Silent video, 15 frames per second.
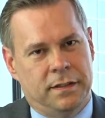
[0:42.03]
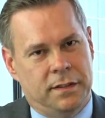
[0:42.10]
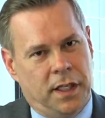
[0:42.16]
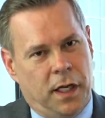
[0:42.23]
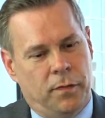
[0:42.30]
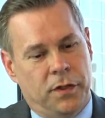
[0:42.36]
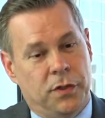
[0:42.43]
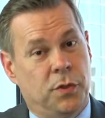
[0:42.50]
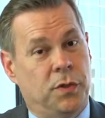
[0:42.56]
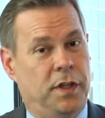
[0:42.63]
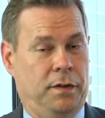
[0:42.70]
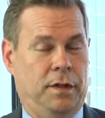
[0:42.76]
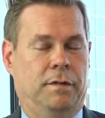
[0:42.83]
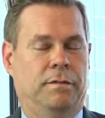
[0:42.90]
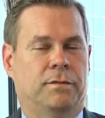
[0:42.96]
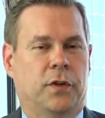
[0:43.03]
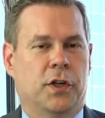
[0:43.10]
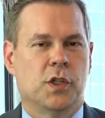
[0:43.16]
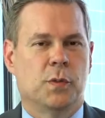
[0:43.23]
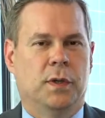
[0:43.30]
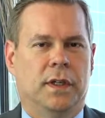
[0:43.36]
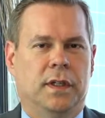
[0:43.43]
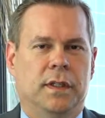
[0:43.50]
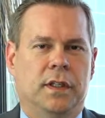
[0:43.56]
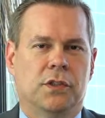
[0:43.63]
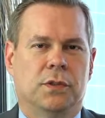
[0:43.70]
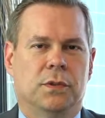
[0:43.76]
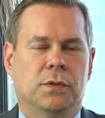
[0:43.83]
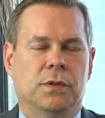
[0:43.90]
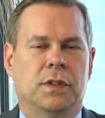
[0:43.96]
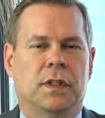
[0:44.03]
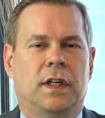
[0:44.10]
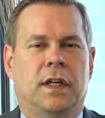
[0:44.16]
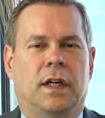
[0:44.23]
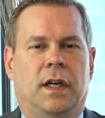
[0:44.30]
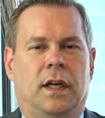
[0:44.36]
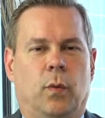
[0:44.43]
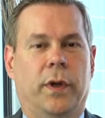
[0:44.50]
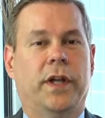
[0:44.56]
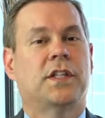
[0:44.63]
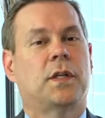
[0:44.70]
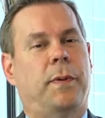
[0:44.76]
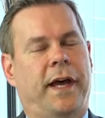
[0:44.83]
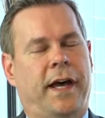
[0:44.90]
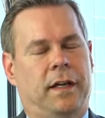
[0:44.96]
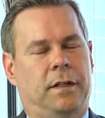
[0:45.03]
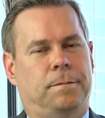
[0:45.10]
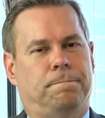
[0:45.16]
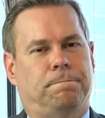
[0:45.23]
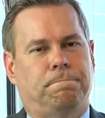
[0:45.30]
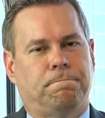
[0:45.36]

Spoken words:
delve into the infringement issues. What is a patent?